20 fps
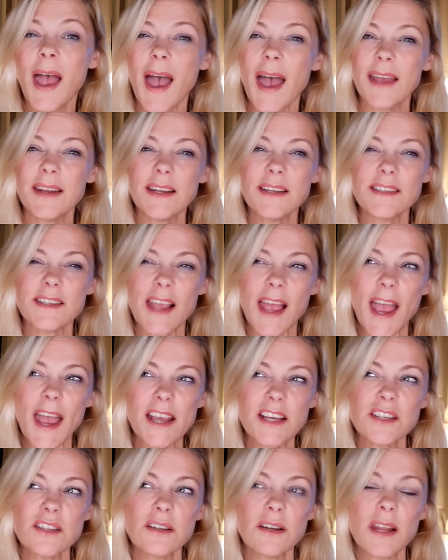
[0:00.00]
and it's
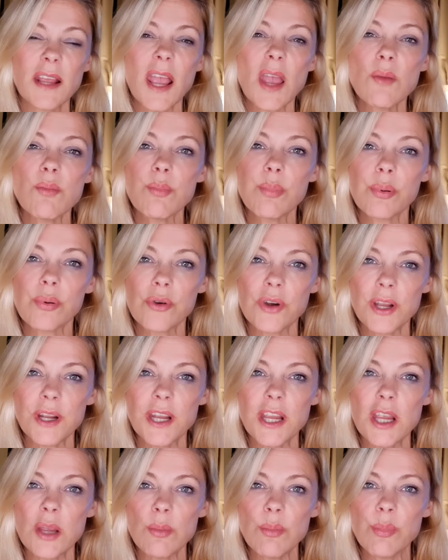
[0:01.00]
actually a
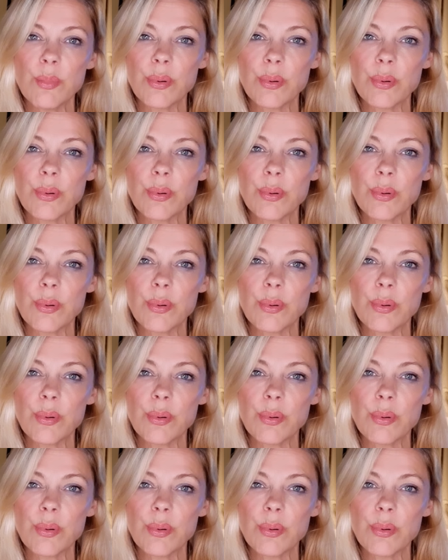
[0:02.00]
pretty